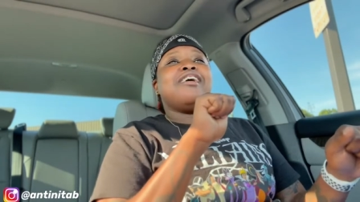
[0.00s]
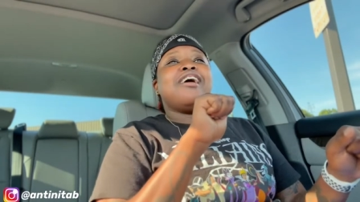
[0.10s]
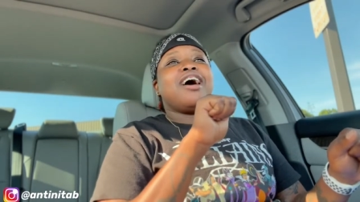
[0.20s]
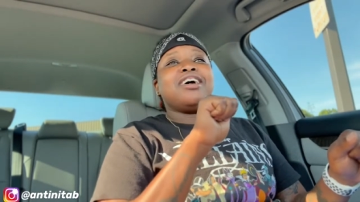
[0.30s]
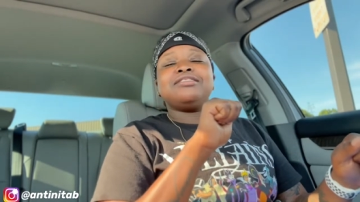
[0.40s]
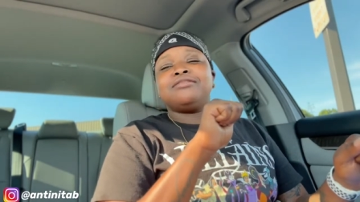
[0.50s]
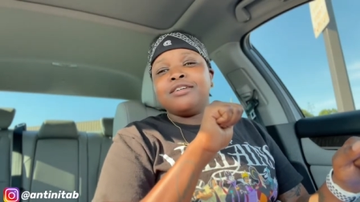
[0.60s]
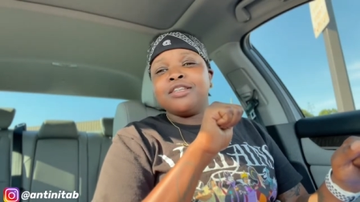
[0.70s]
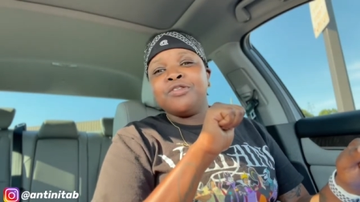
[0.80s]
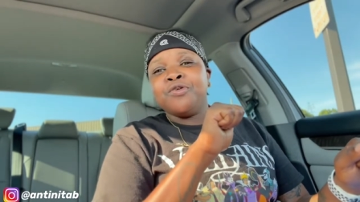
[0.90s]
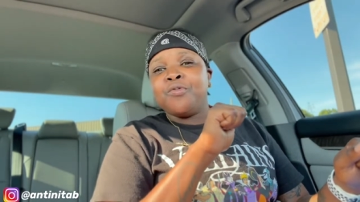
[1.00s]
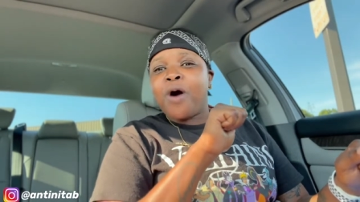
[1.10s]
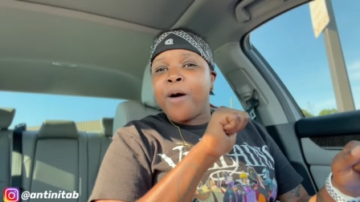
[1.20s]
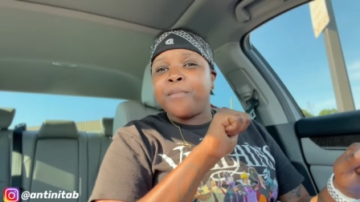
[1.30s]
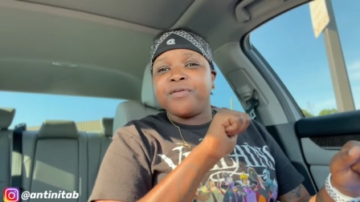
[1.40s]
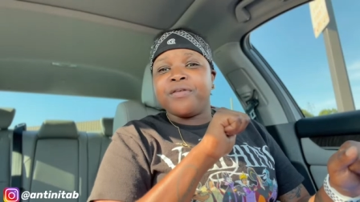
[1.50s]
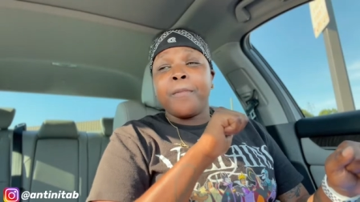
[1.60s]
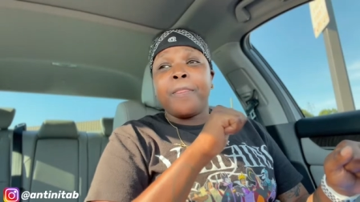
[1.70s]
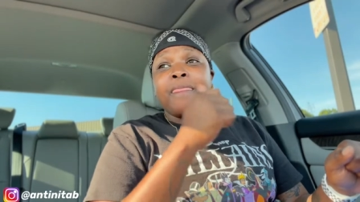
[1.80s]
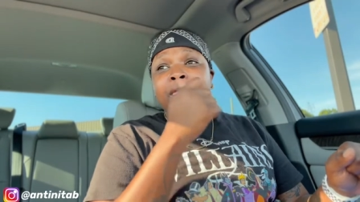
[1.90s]
I seen a new Whopper.
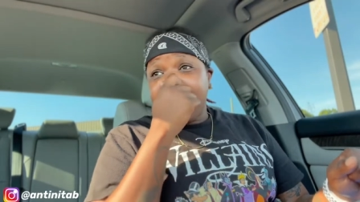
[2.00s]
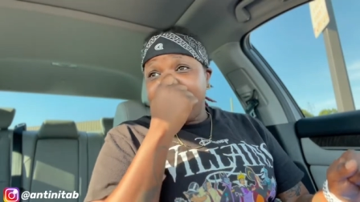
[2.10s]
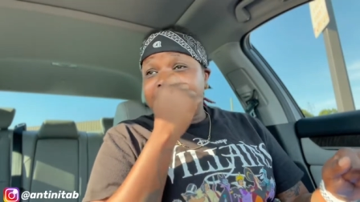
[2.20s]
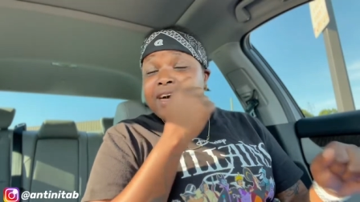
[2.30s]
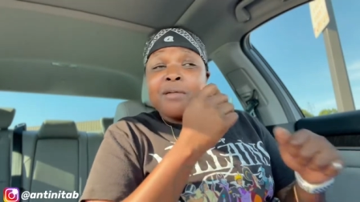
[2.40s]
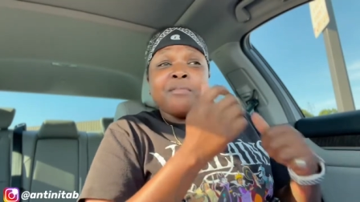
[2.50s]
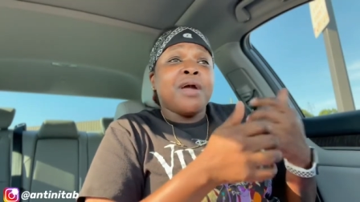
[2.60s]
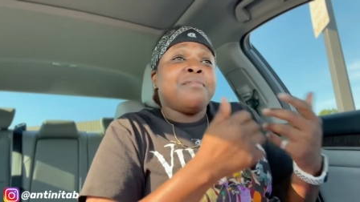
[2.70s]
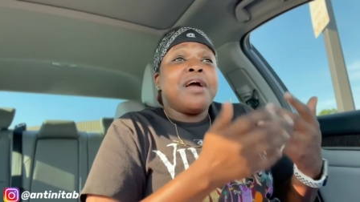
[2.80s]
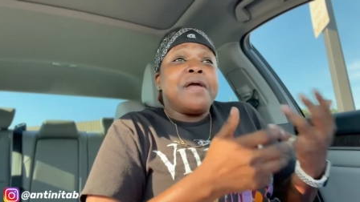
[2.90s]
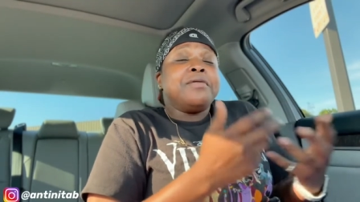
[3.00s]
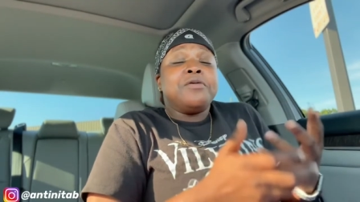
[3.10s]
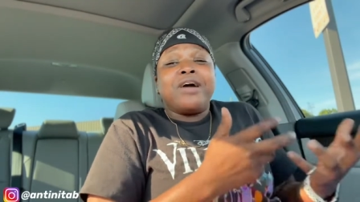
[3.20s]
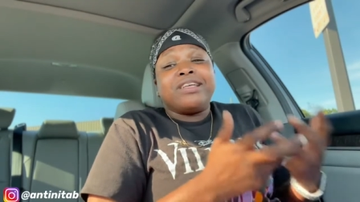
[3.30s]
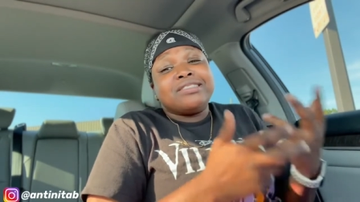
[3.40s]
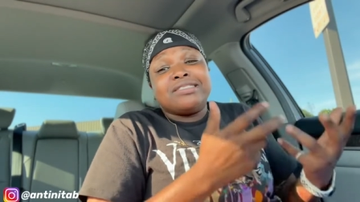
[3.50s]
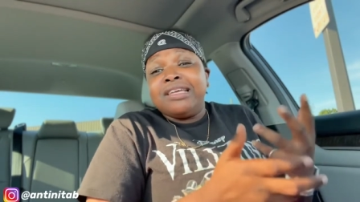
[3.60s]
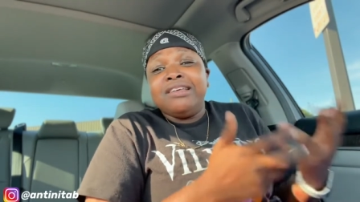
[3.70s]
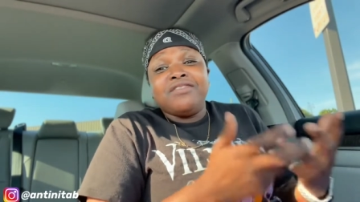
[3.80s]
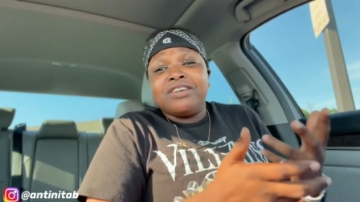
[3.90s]
Now, maybe I ain't been watching
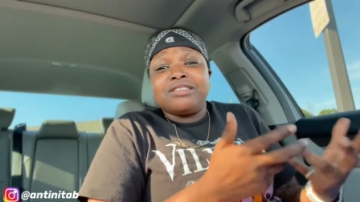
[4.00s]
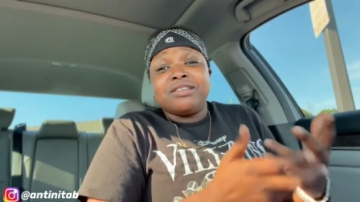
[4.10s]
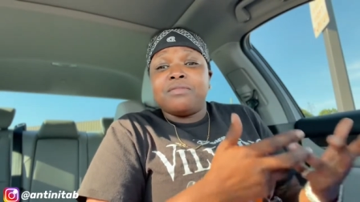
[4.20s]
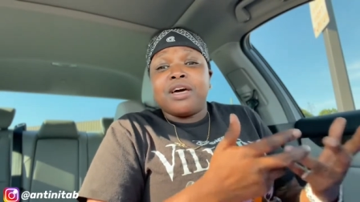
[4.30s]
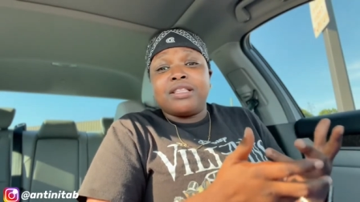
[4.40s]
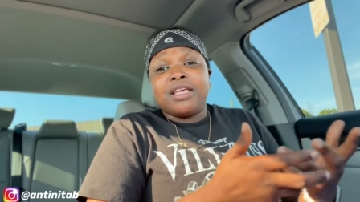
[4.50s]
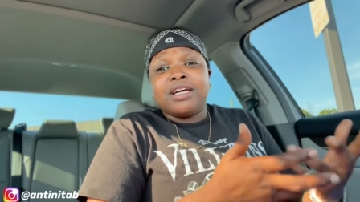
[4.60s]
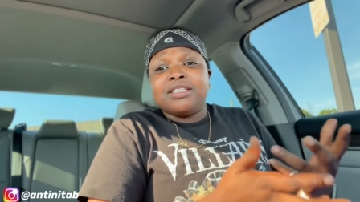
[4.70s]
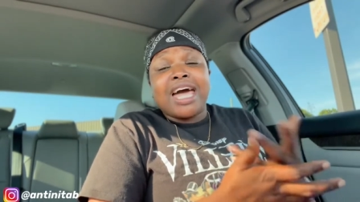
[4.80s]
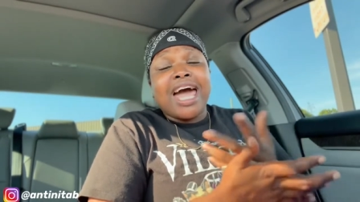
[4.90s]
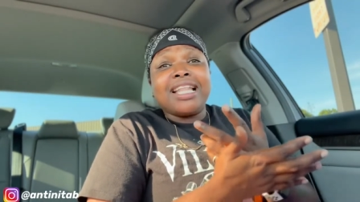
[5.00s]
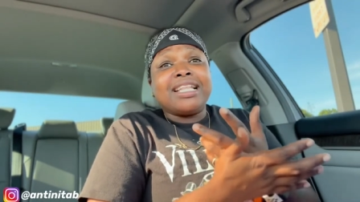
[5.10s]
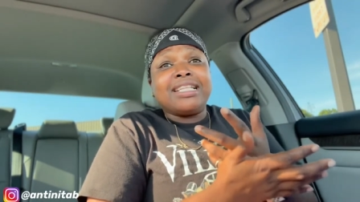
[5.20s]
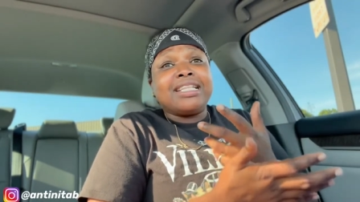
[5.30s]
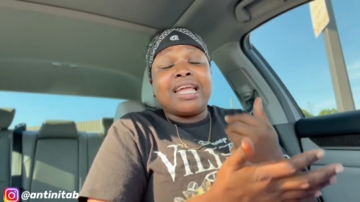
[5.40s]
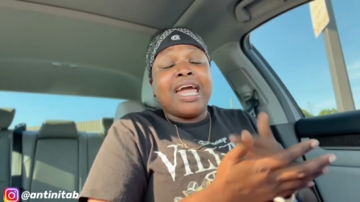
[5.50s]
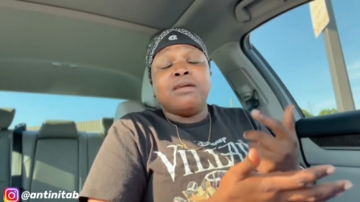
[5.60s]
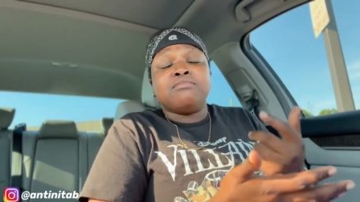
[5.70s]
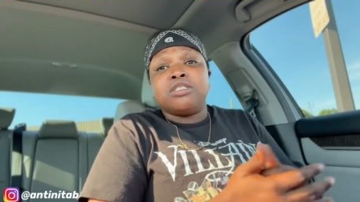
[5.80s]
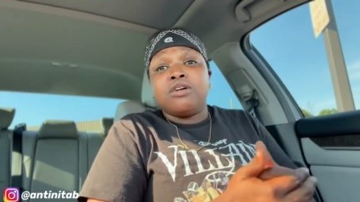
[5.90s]
TV or something like that because I
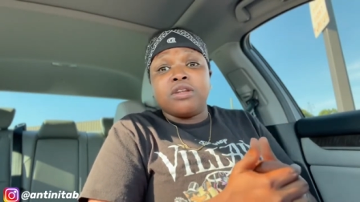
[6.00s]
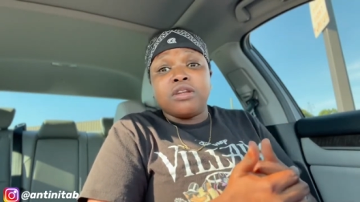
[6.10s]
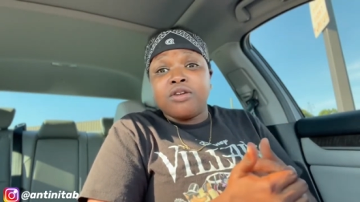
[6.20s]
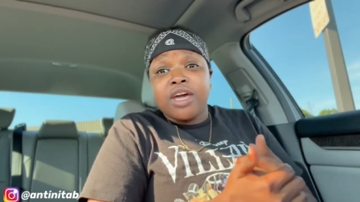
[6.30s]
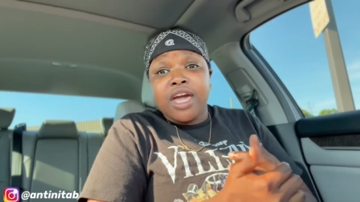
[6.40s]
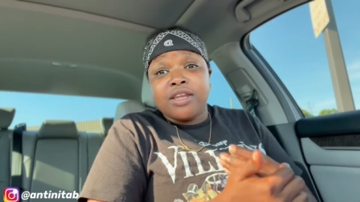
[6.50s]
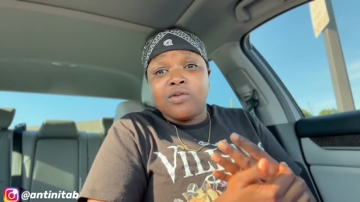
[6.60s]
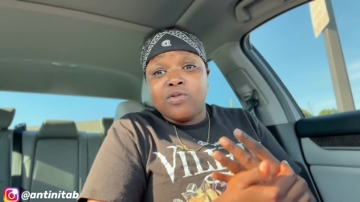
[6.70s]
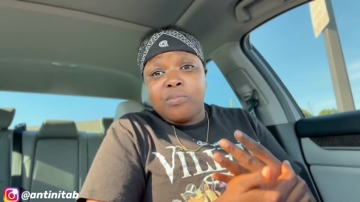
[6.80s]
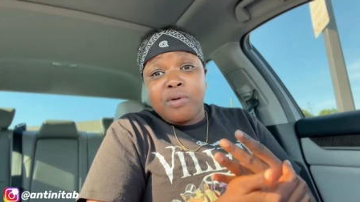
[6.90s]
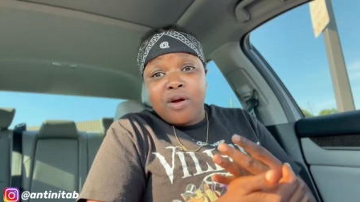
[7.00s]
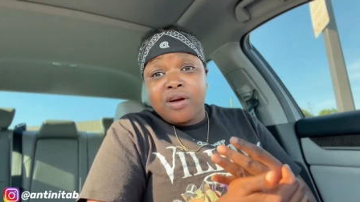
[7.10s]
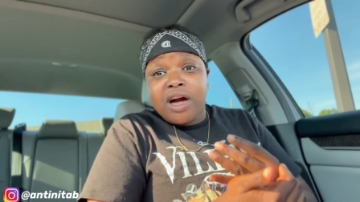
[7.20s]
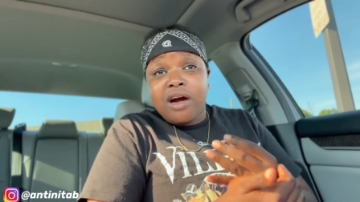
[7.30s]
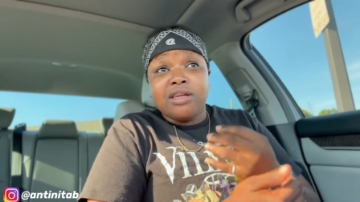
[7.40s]
damn sure didn't know they had no new burger out.